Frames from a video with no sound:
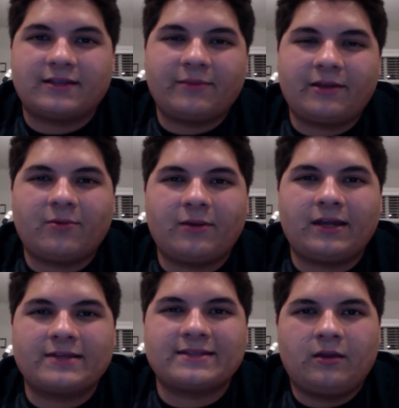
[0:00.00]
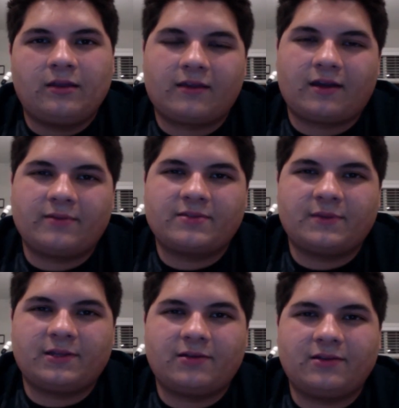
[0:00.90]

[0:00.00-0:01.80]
Let me know what you guys think in the comments below.